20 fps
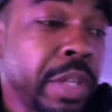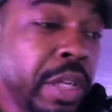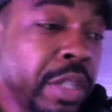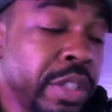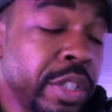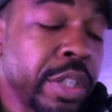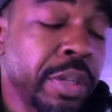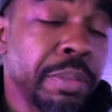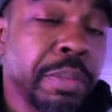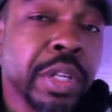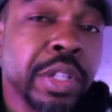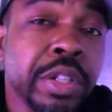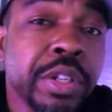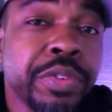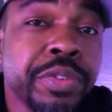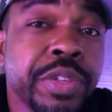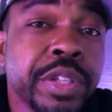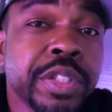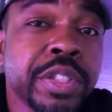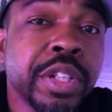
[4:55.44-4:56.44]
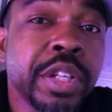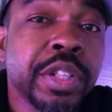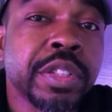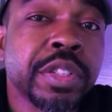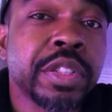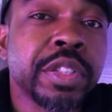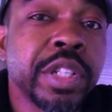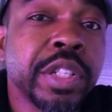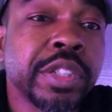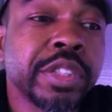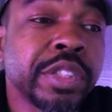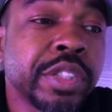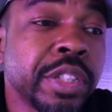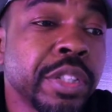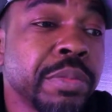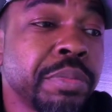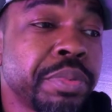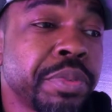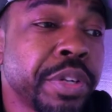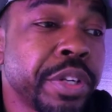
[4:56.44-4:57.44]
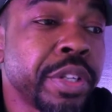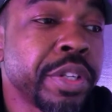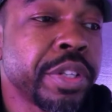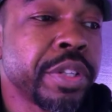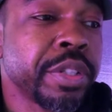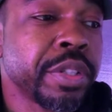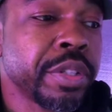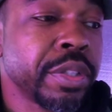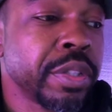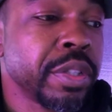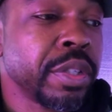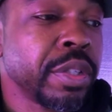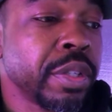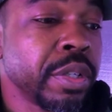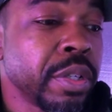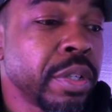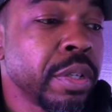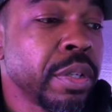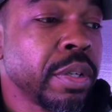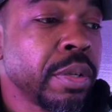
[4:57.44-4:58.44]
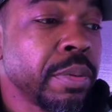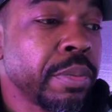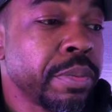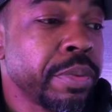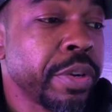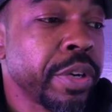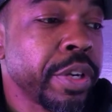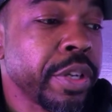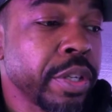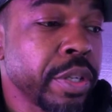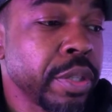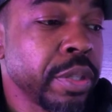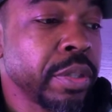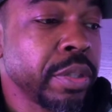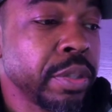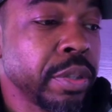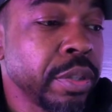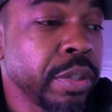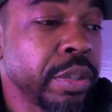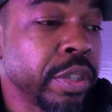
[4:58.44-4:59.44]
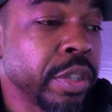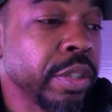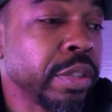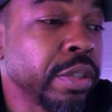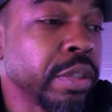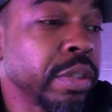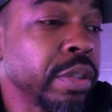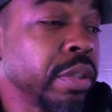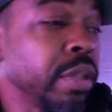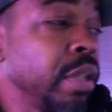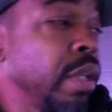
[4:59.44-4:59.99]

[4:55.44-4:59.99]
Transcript: I did my little research and they seem pretty, pretty decent.